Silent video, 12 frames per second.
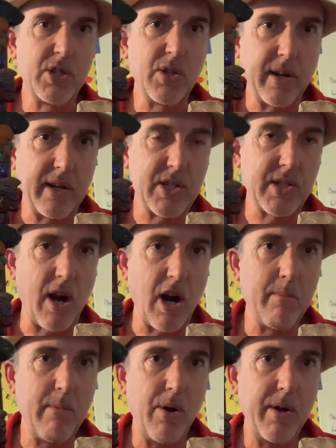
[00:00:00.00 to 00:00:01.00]
during
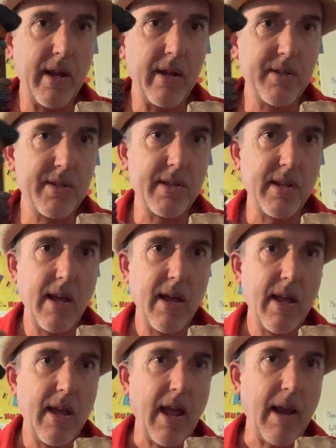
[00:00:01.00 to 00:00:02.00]
ceremonies
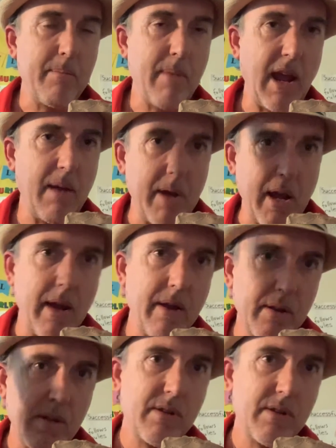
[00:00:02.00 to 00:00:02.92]
and maybe,